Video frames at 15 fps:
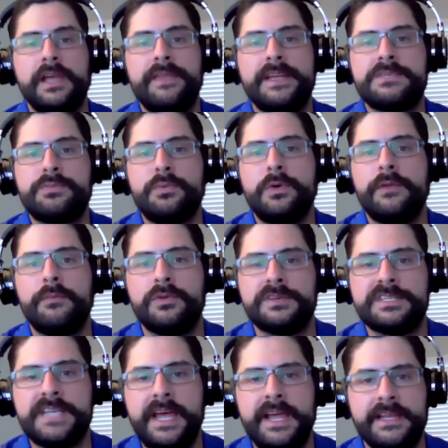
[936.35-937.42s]
And that's what we're
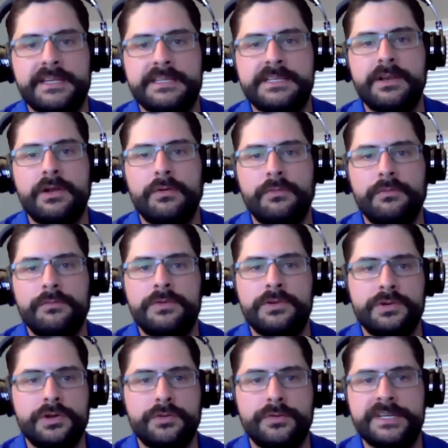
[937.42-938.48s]
saying is, do
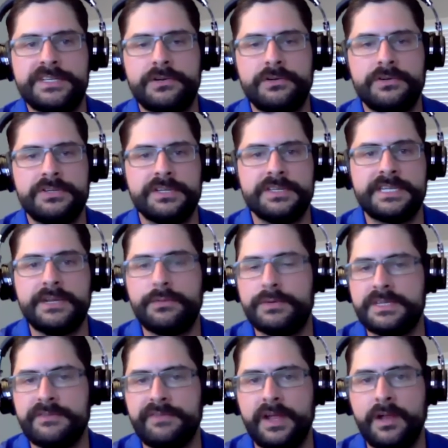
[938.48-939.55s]
your research and see
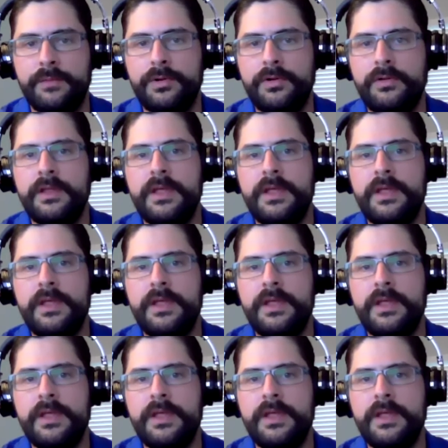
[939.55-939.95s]
what's available.